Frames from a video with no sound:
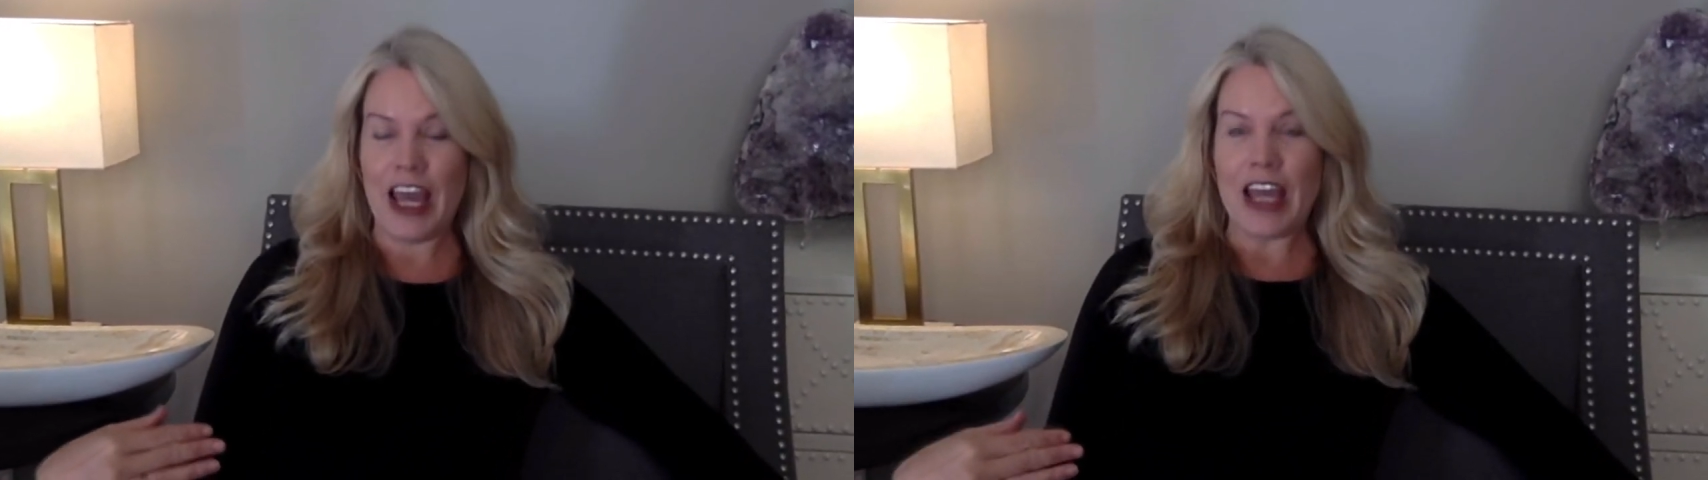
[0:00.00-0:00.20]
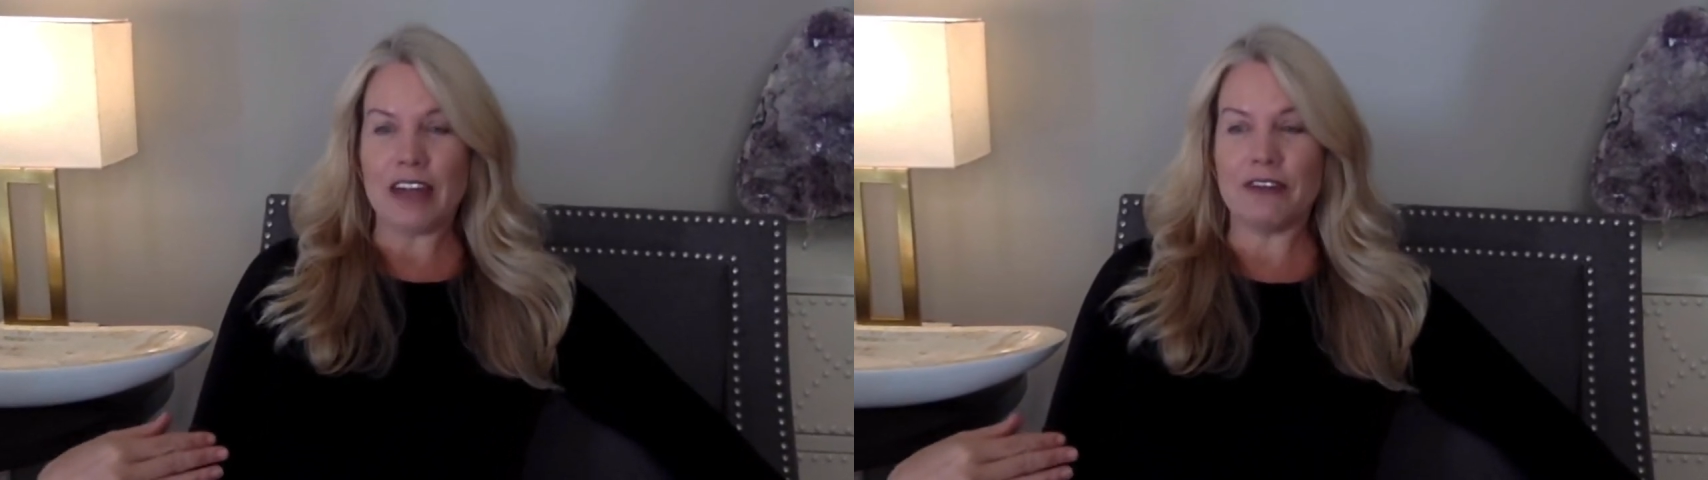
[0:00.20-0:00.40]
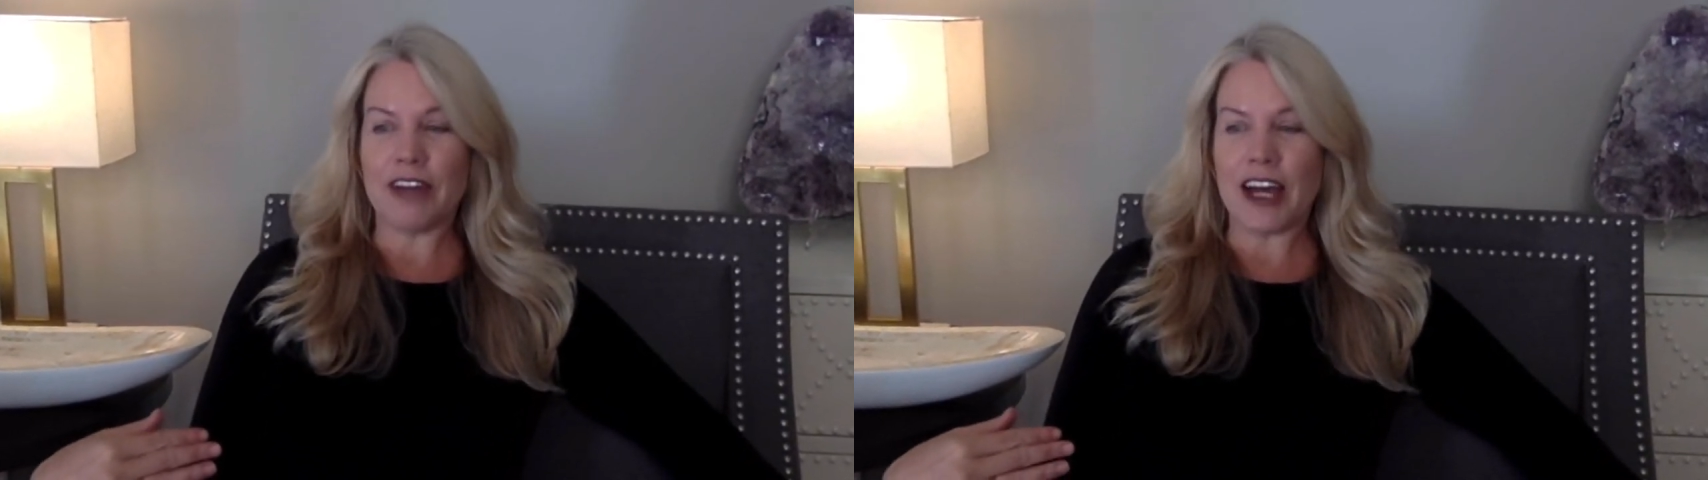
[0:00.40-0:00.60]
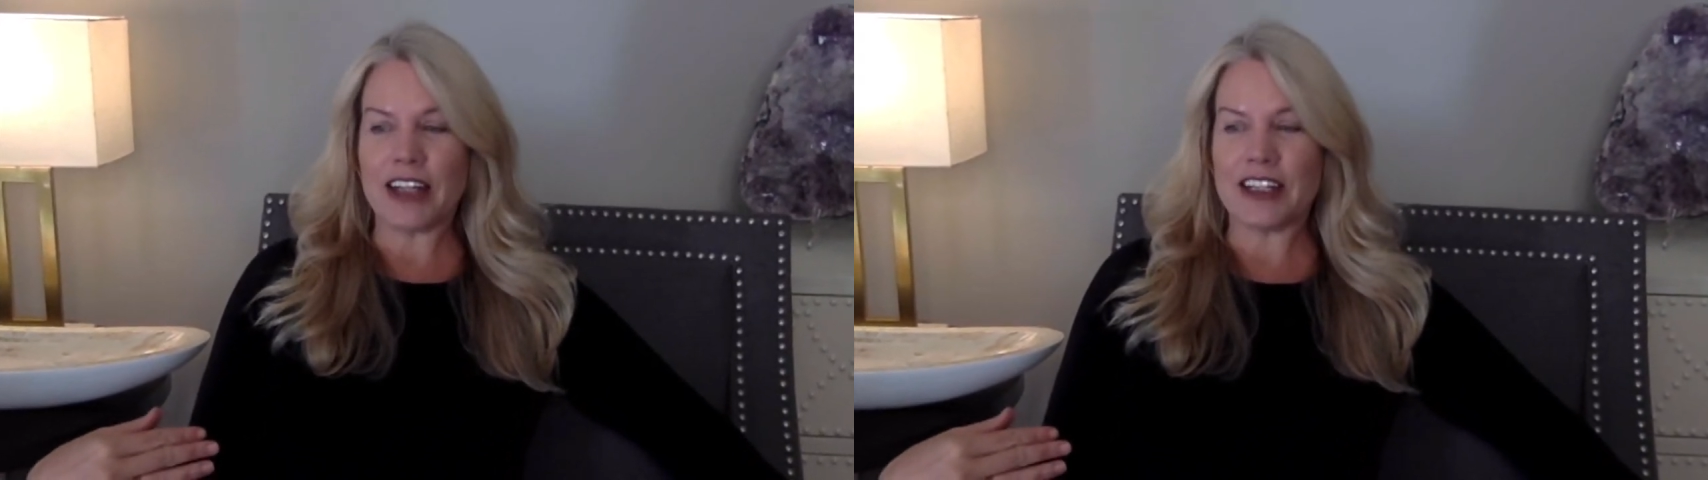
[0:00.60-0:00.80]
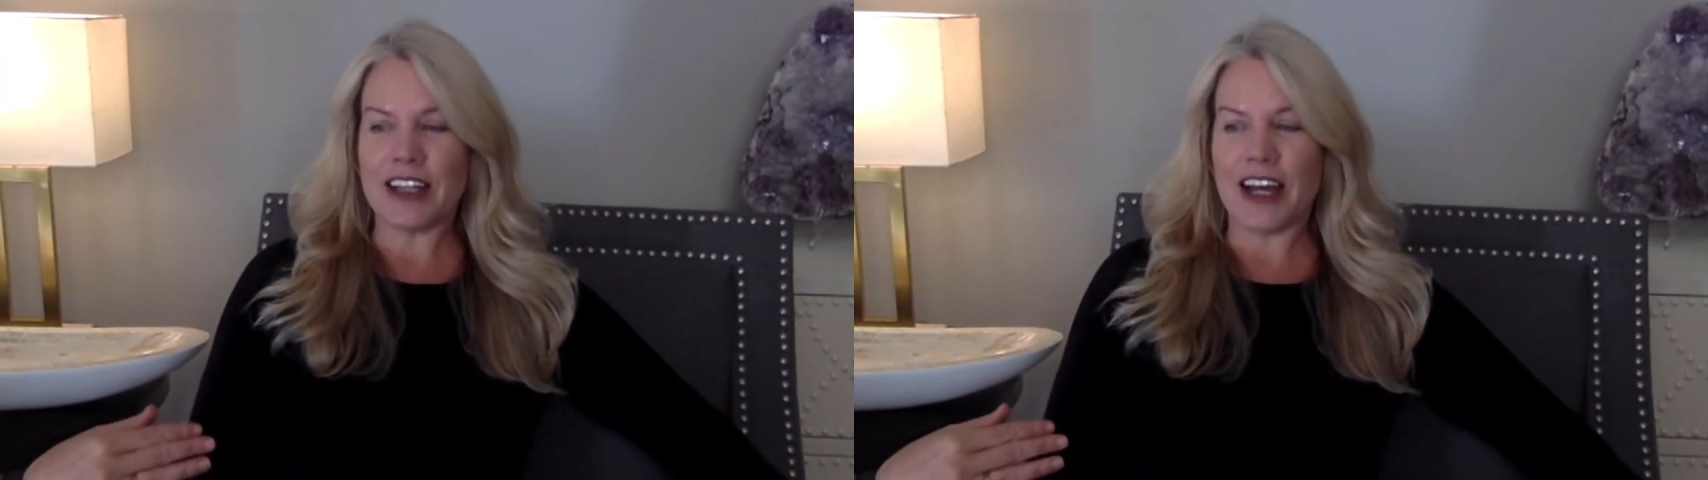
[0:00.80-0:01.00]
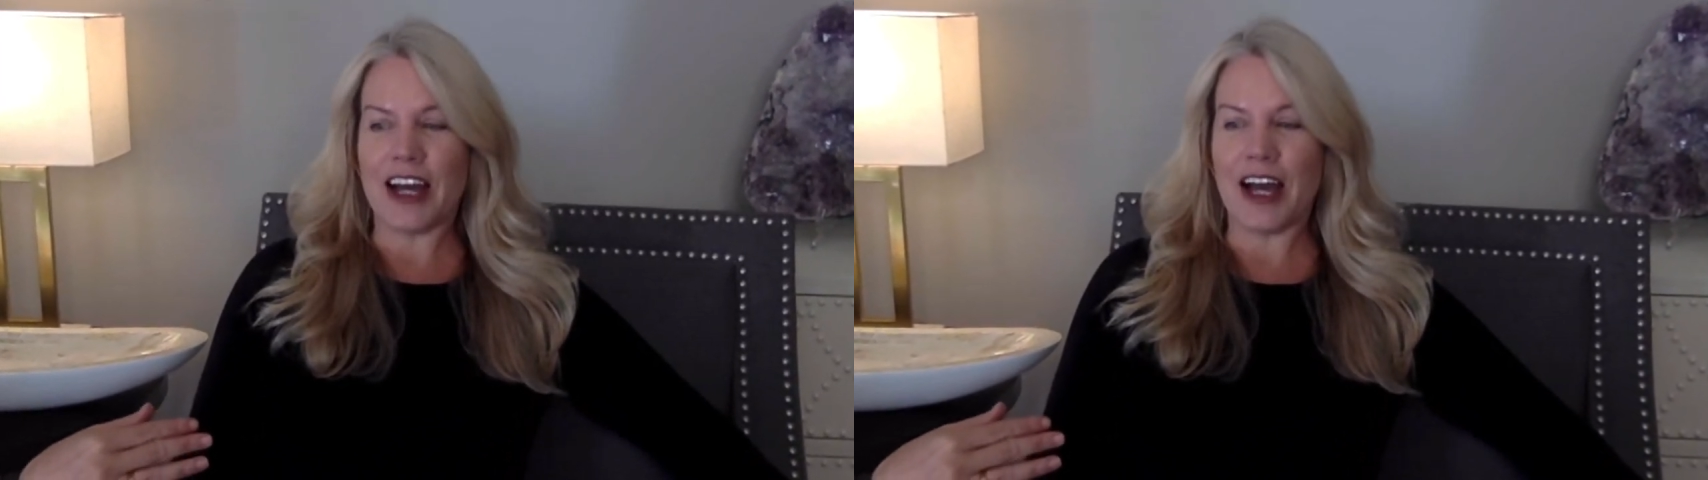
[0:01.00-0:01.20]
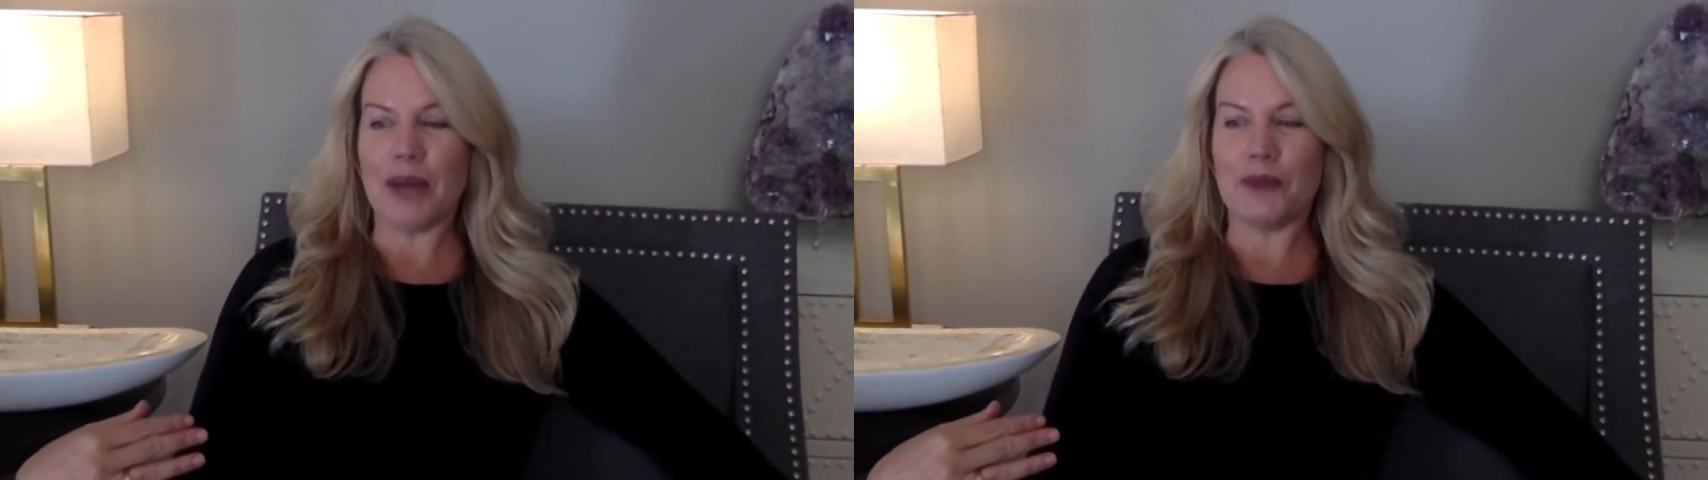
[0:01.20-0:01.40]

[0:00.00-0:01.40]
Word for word: In fact, um,